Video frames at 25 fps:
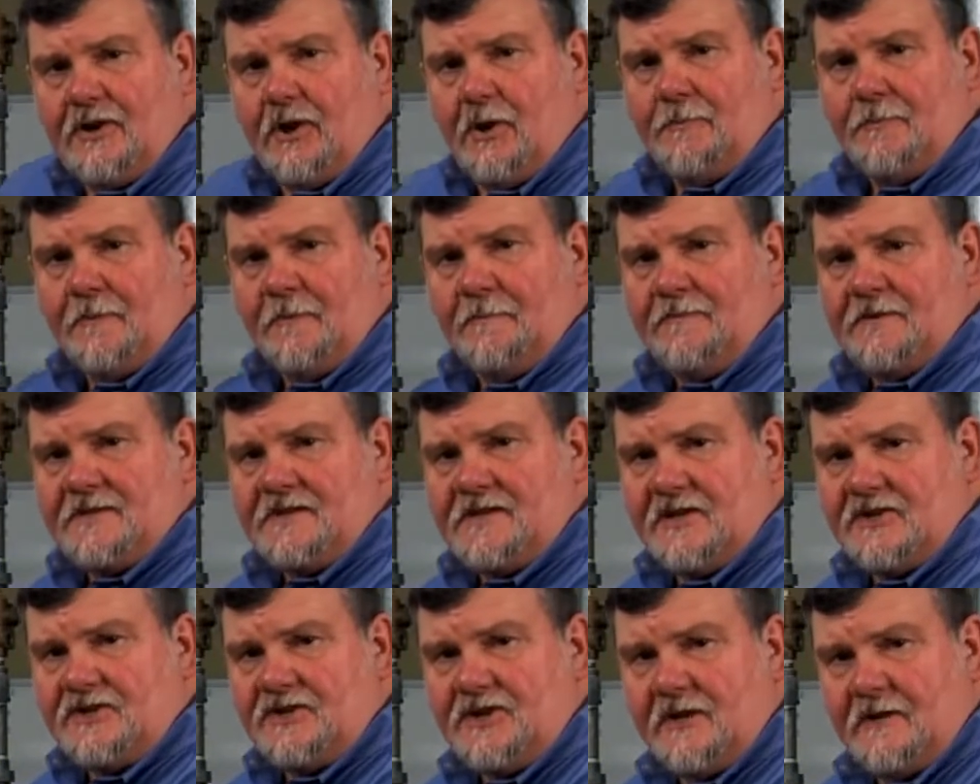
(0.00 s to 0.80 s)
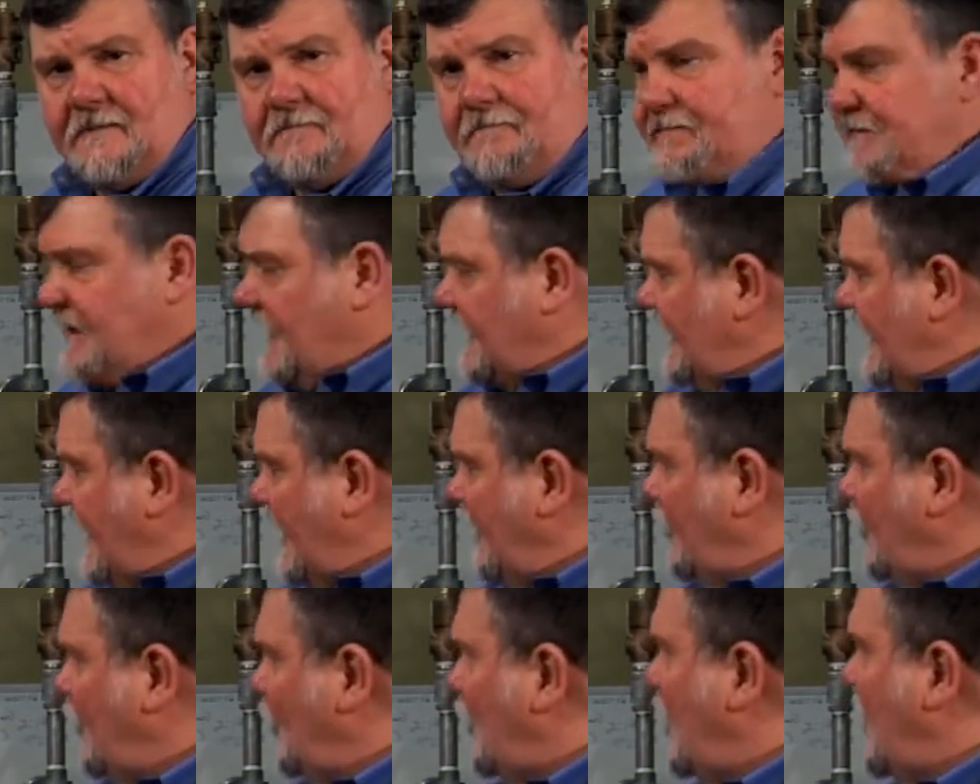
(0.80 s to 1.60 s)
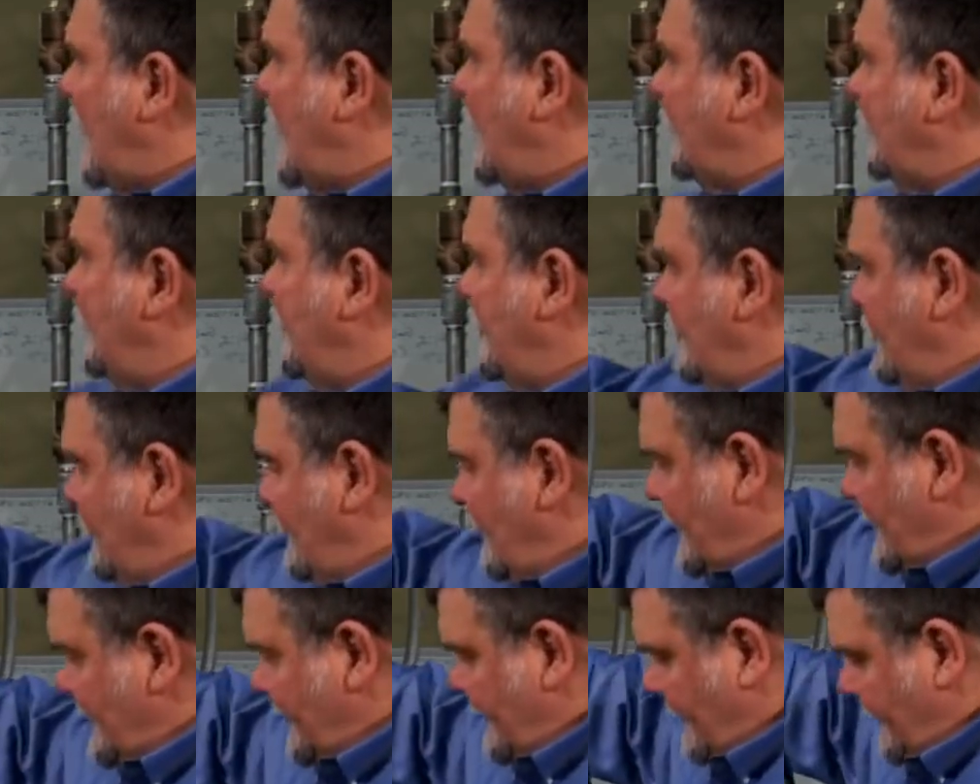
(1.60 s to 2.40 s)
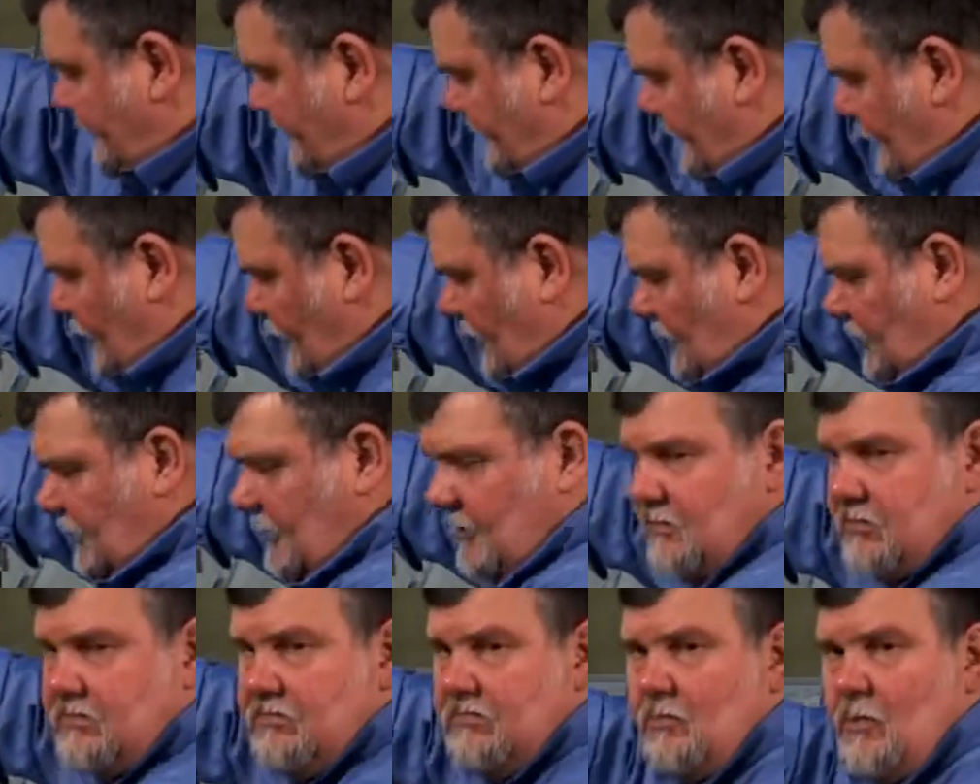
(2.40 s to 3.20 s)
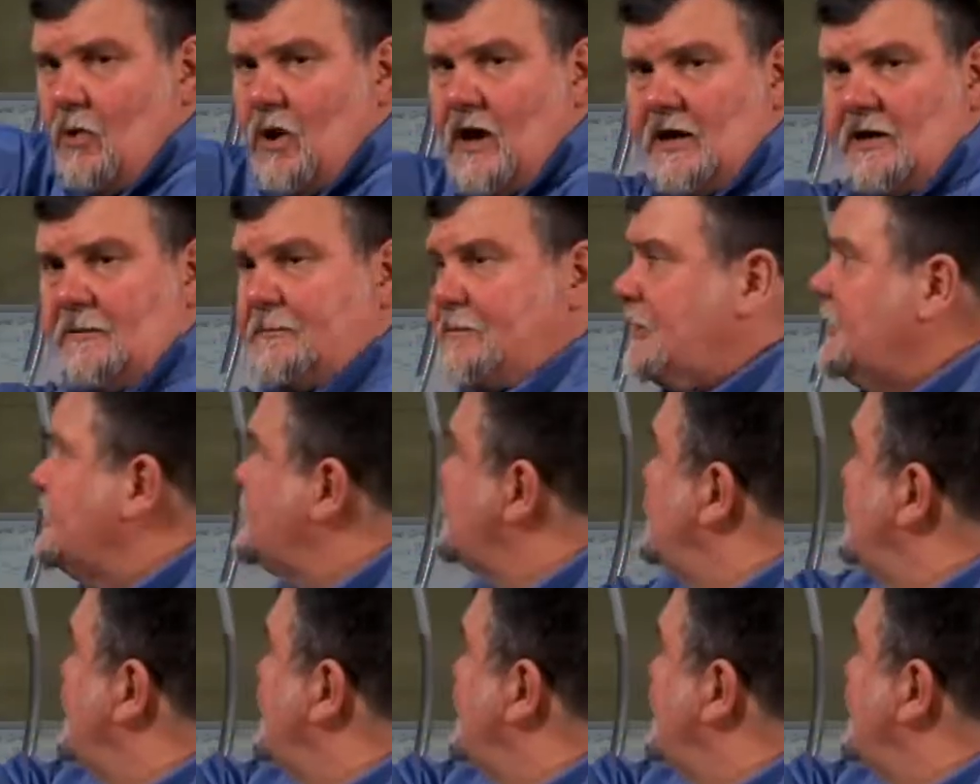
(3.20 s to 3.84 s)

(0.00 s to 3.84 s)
open position. And now the water, with the full water pressure